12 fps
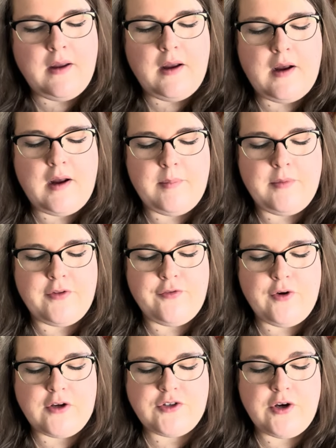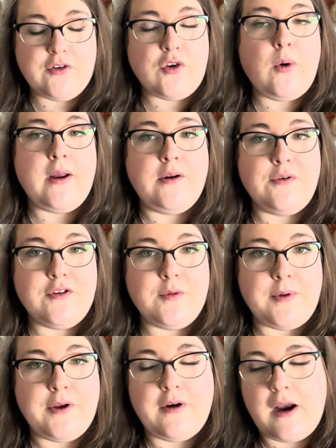Um, the fresh air is quite
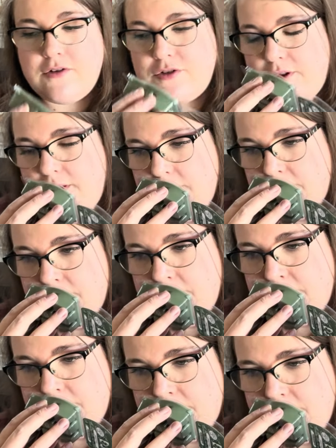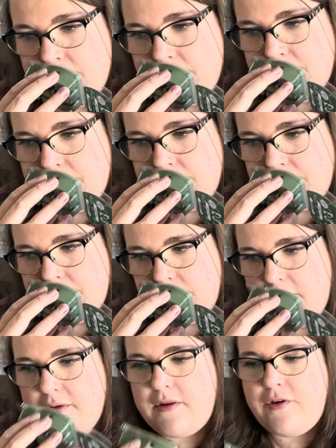noticeable here, actually.
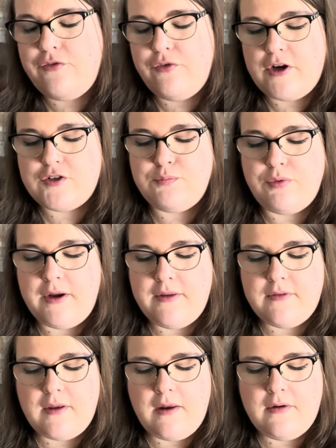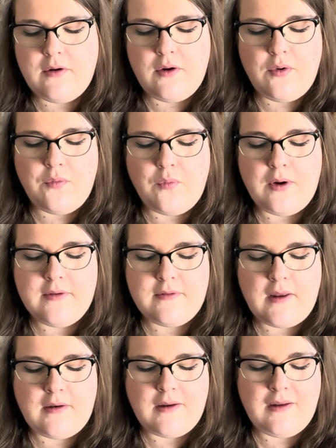It is a fresh, bright scent. What
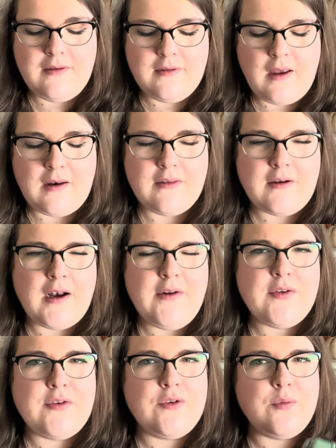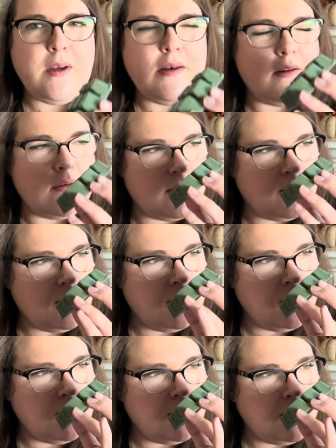scent is that? It's kind of a sweetness,
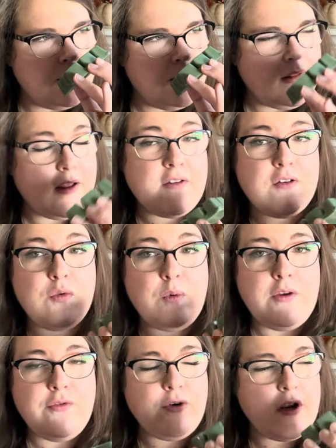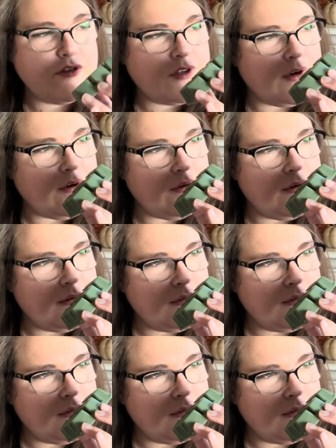like sweet fresh air,